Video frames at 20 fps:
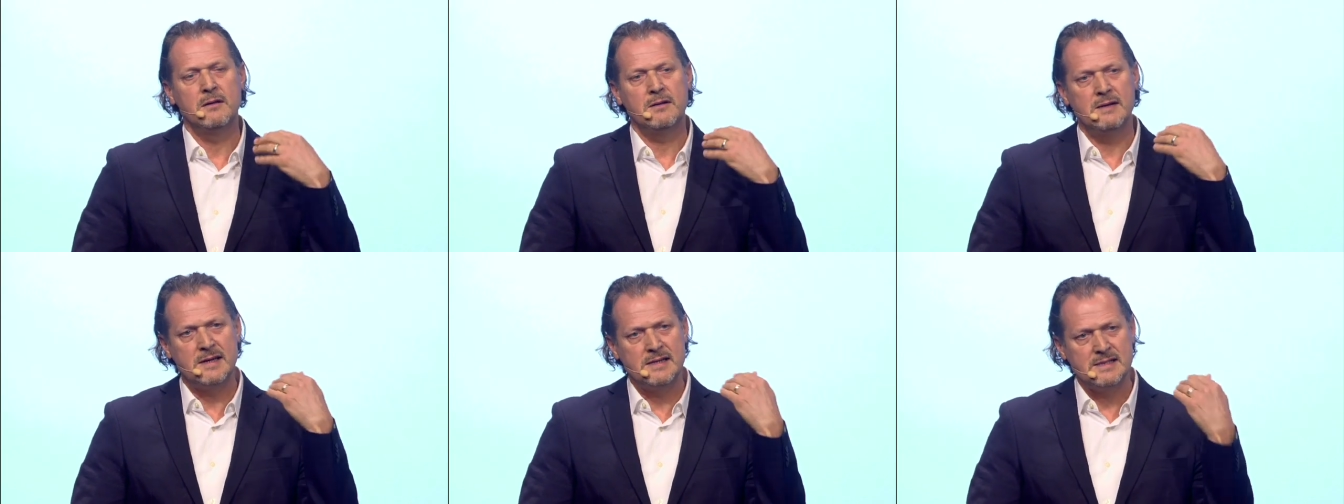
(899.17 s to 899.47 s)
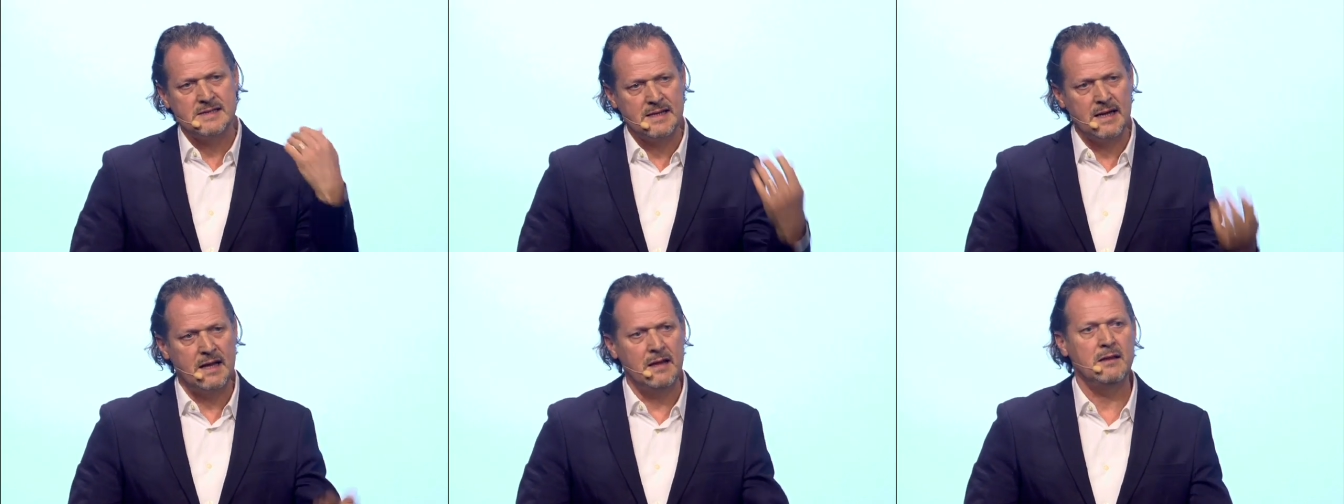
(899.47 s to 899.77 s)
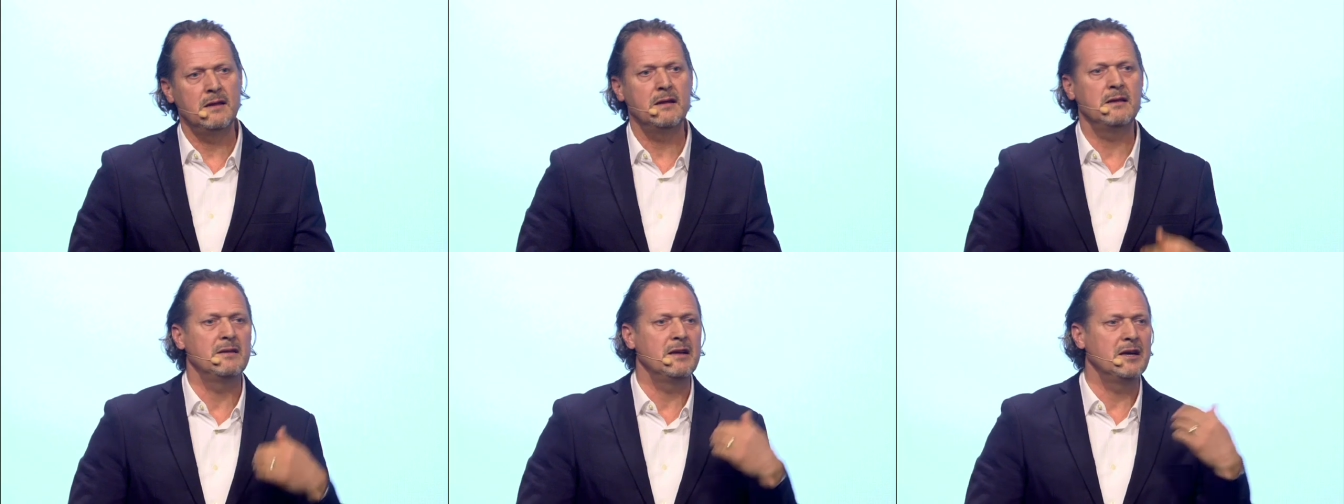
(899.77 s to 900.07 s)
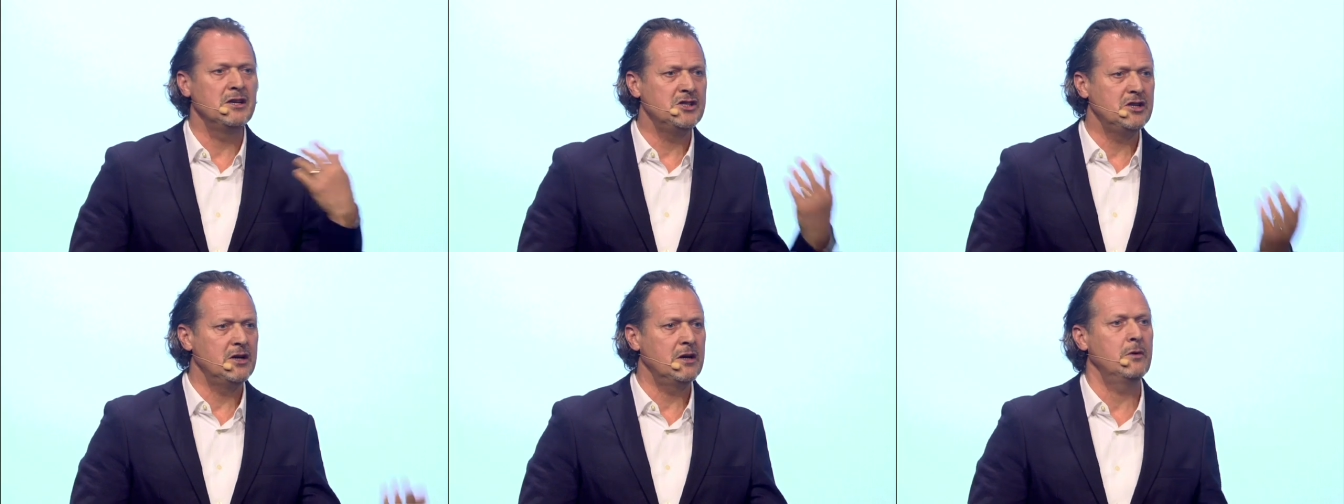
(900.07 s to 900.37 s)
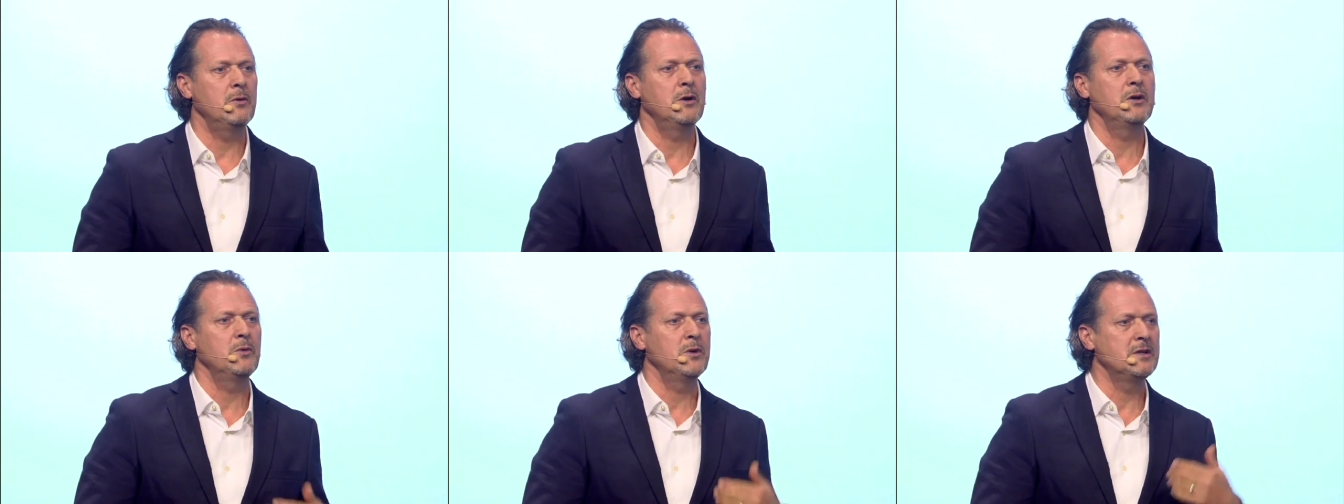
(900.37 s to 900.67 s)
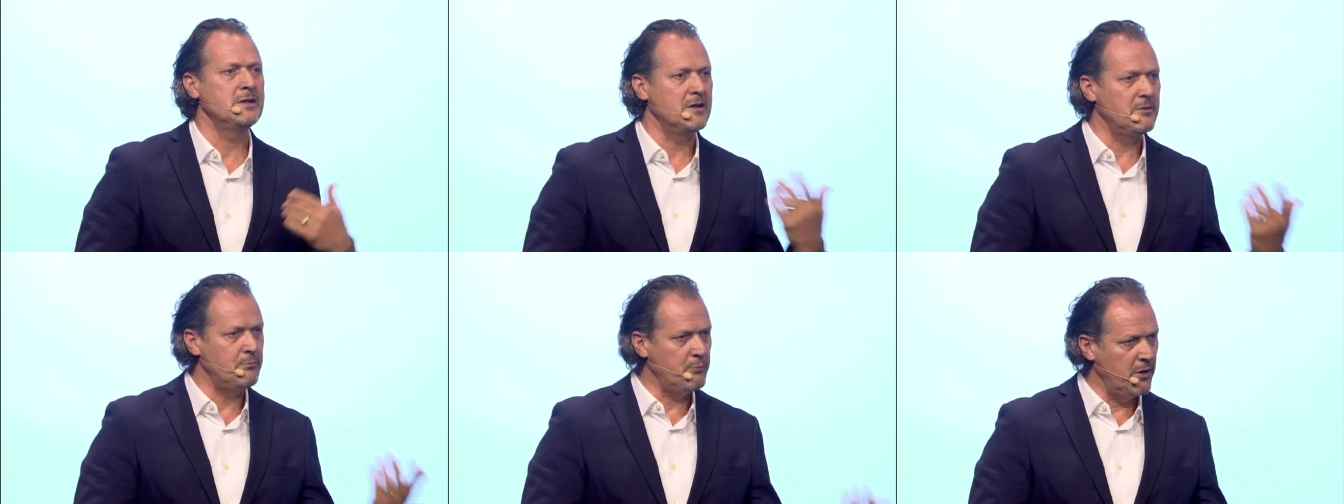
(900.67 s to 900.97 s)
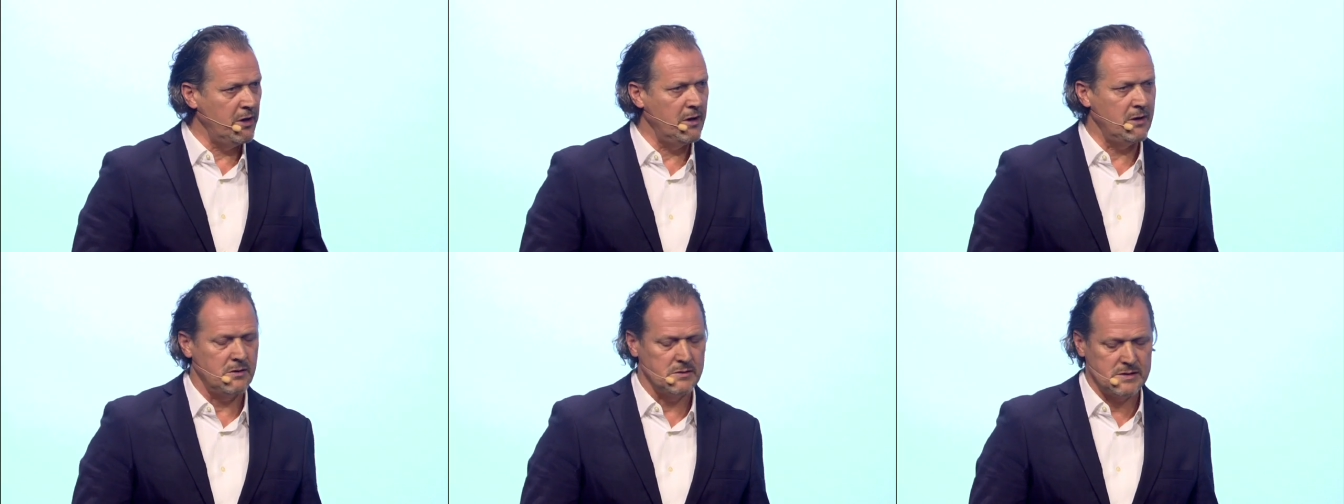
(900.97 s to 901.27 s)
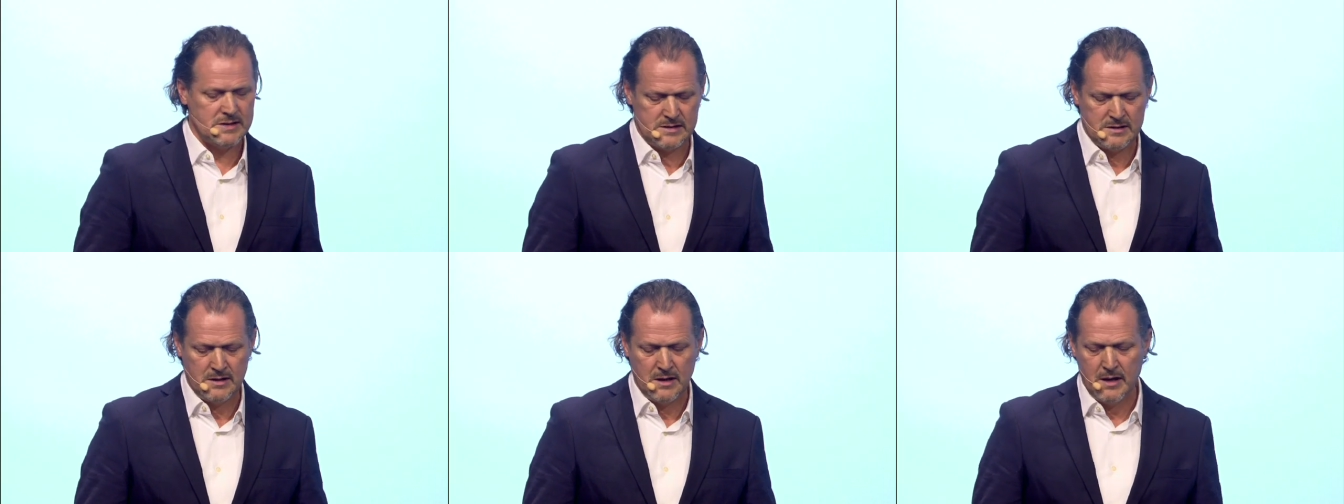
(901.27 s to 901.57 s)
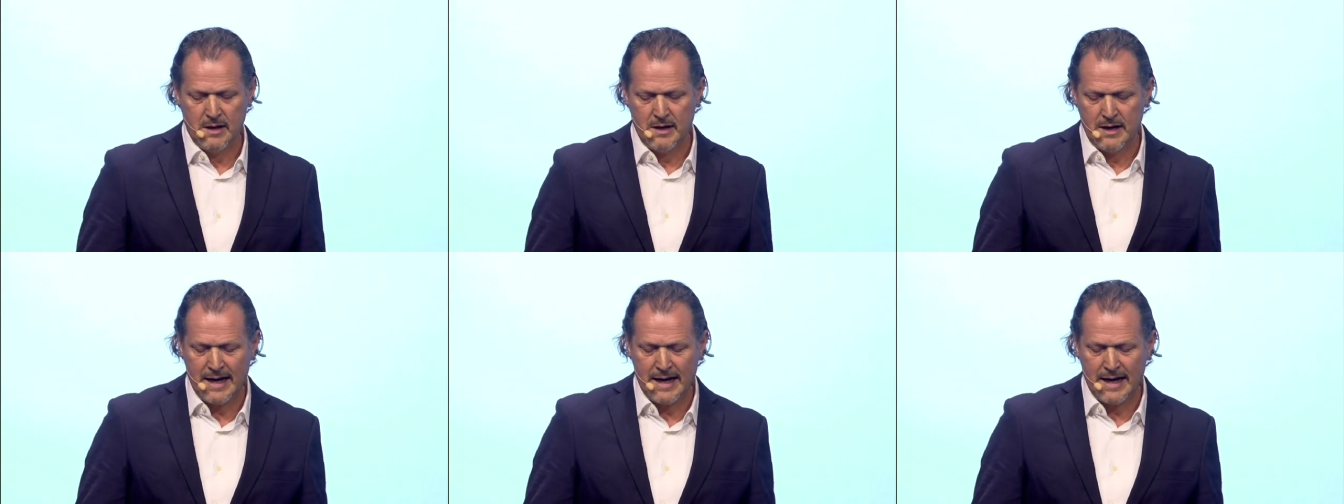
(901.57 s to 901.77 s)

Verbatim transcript: they send it, they share it with their peers,